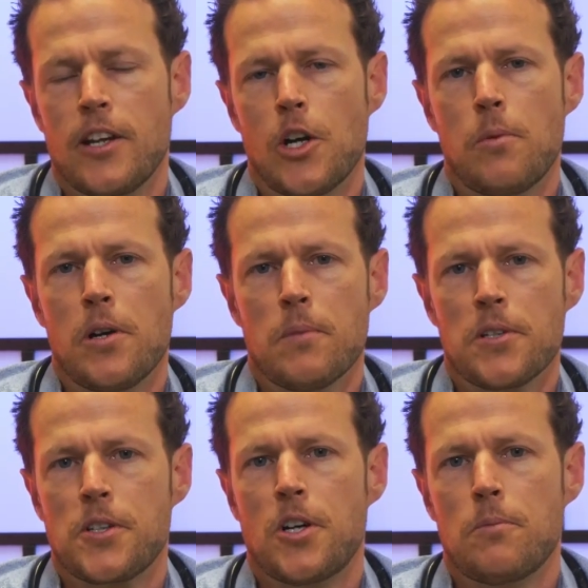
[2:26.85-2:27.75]
Elbow
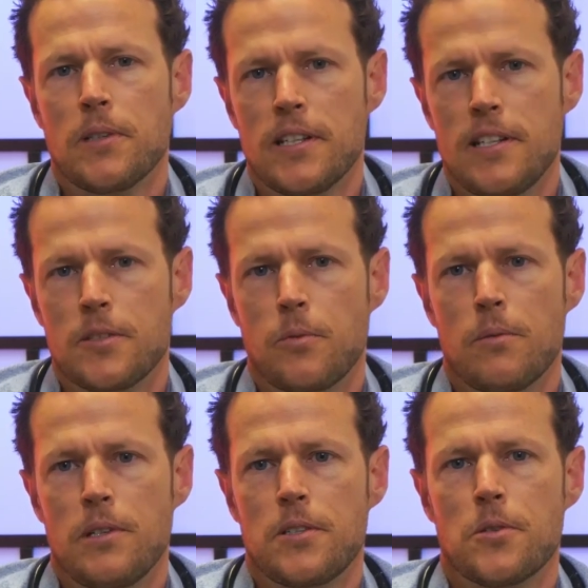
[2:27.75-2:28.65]
most commonly is
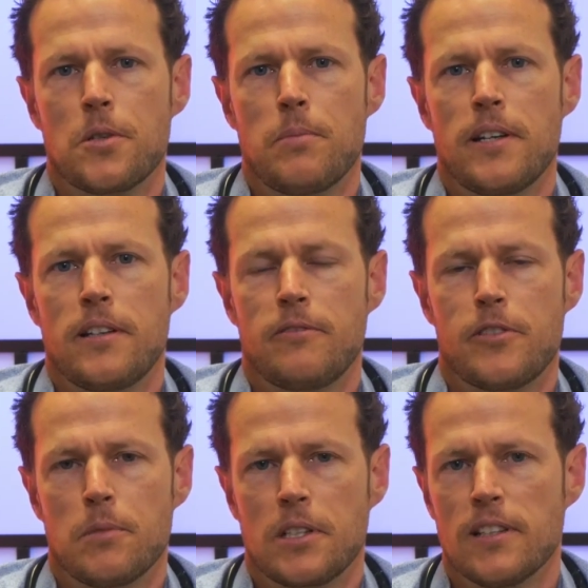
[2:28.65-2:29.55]
where we talk about it
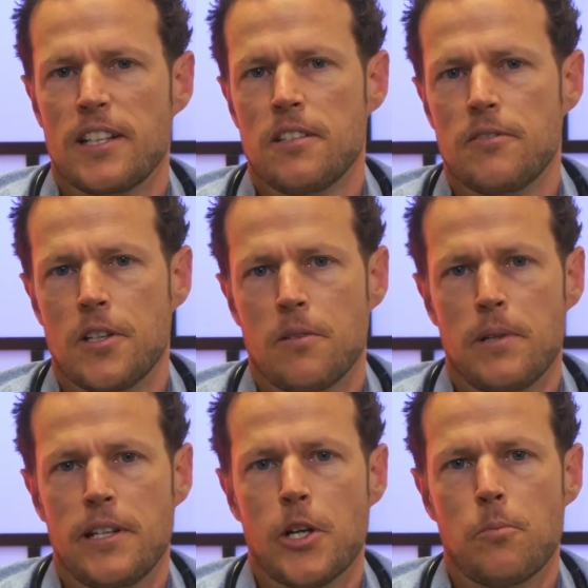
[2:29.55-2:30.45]
from a collective term
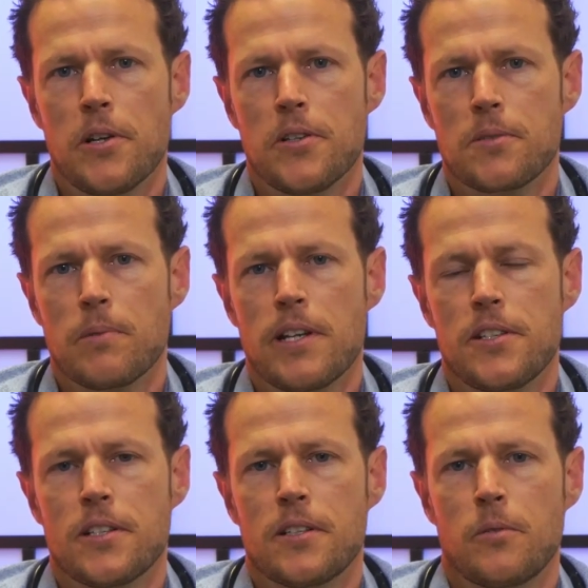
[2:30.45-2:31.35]
being elbow dysplasia,